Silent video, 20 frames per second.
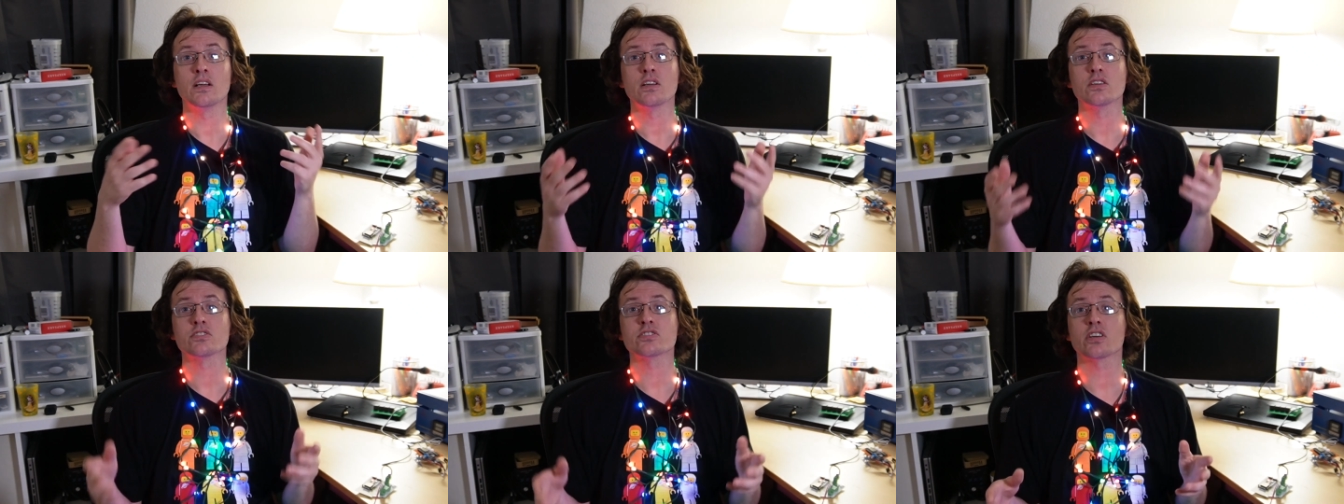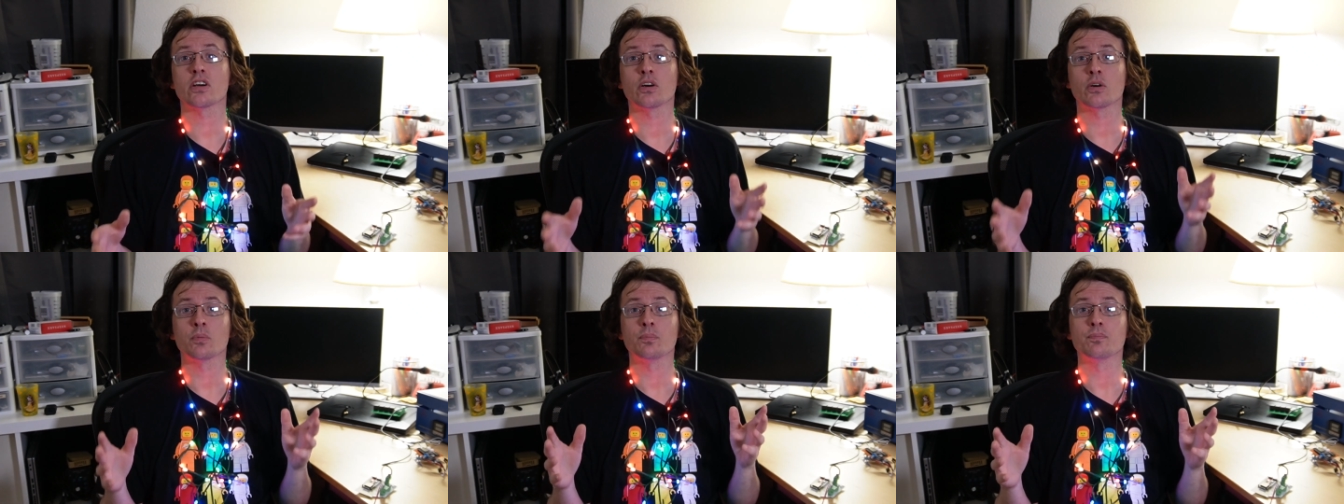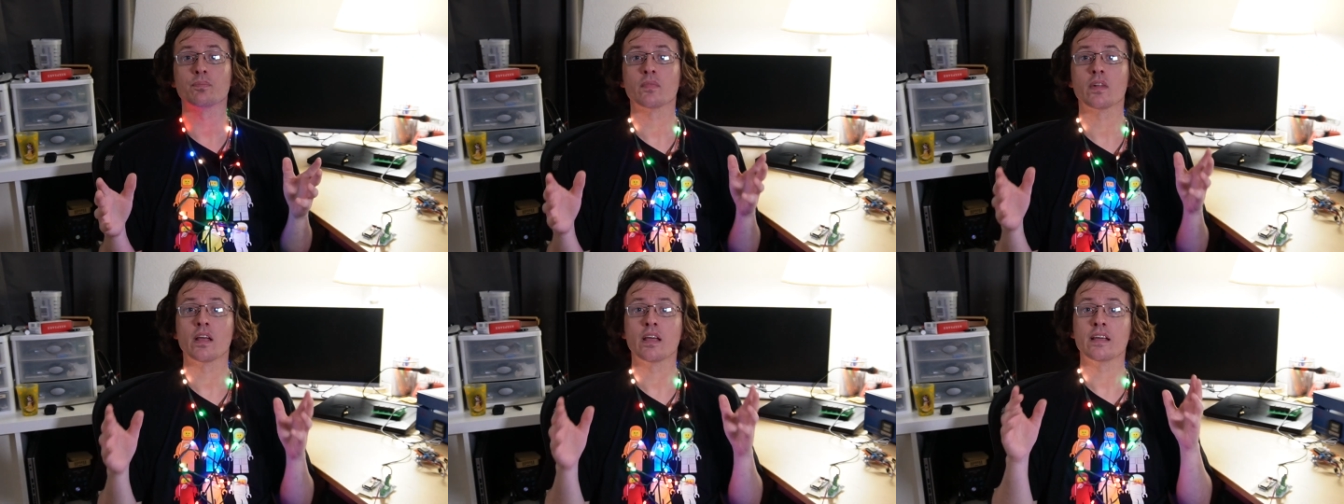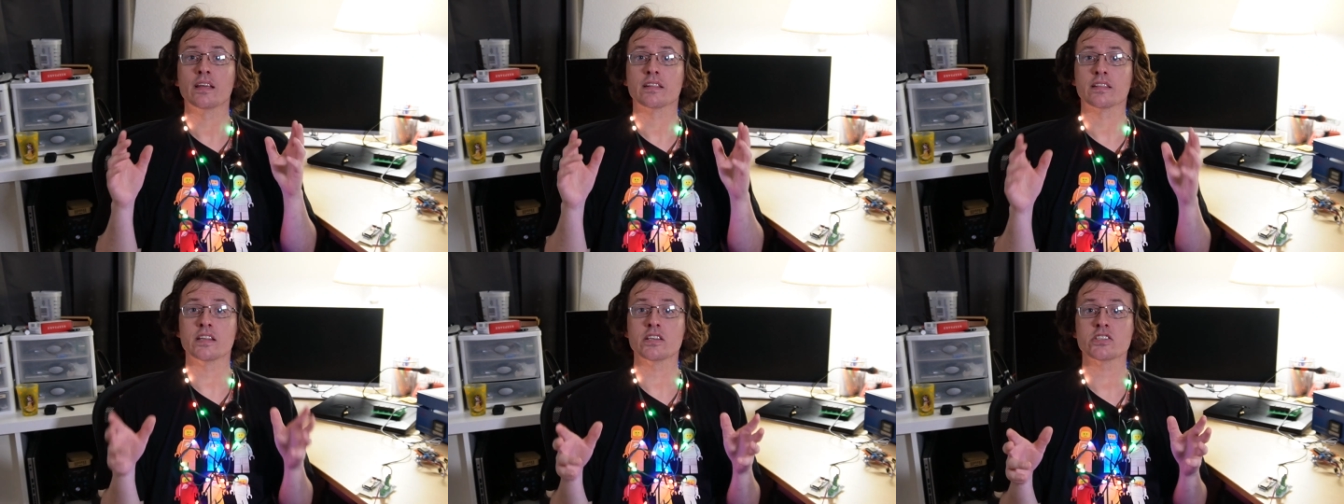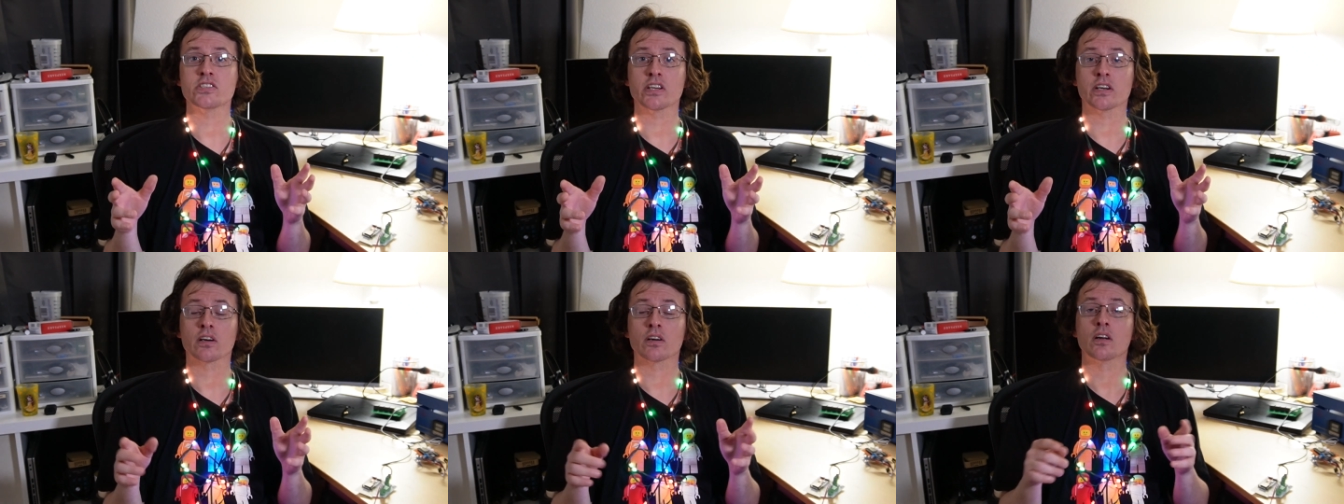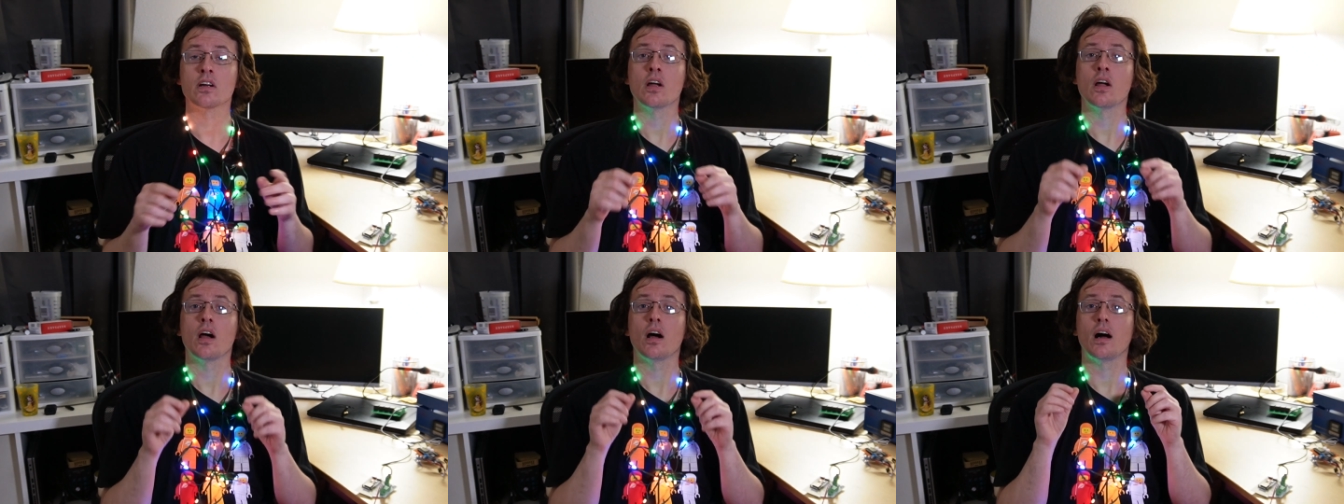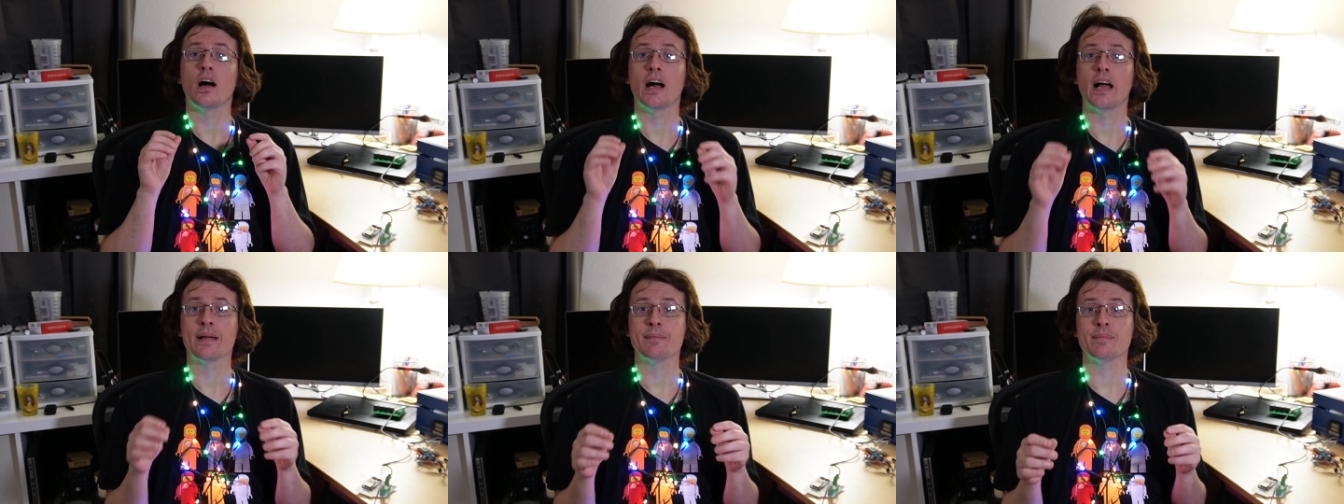So this year,
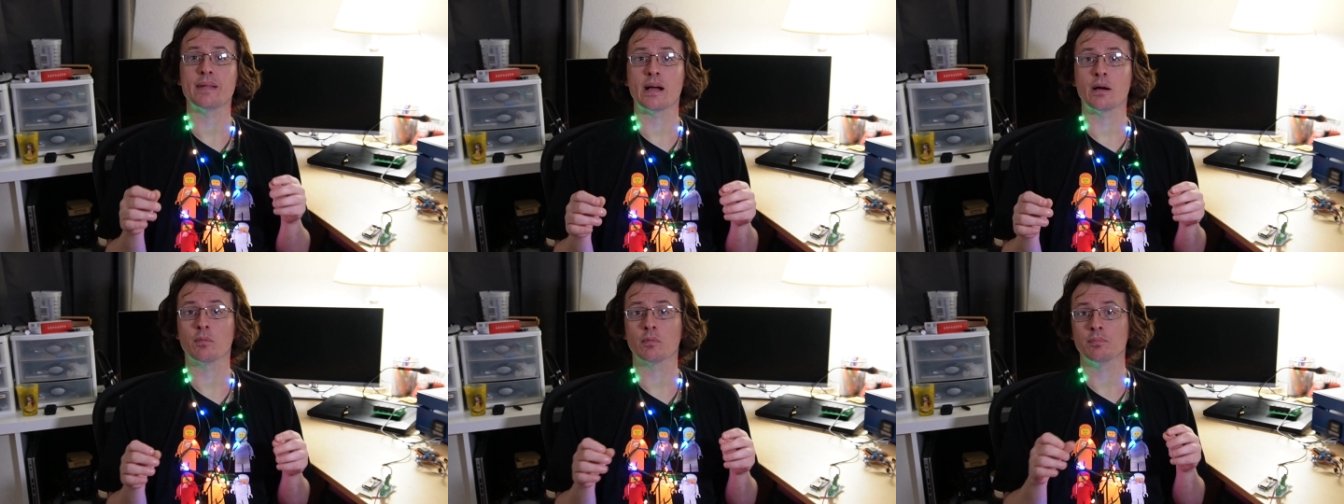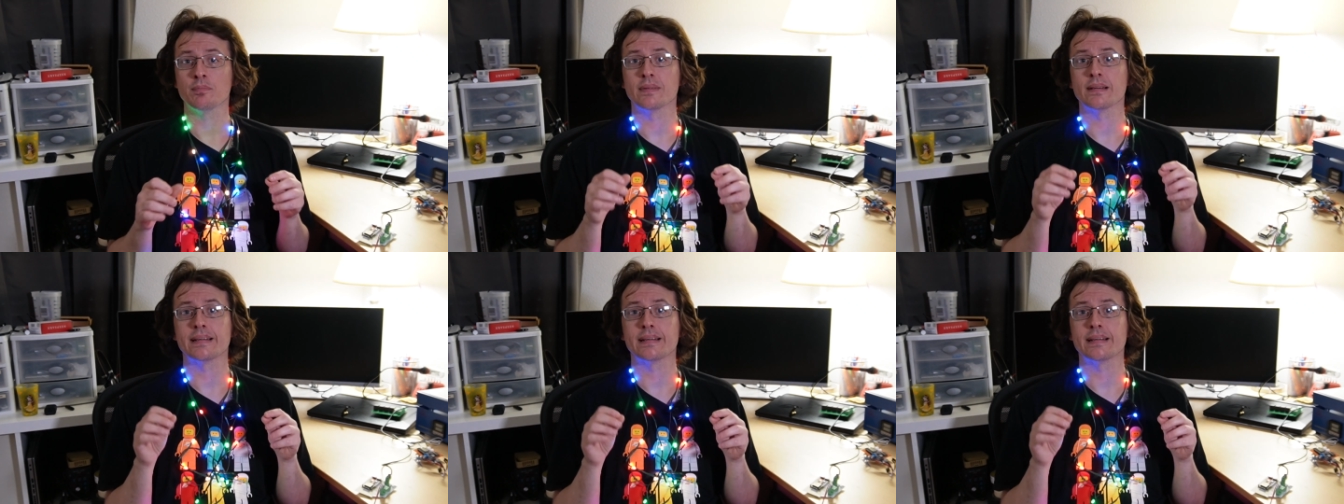I am now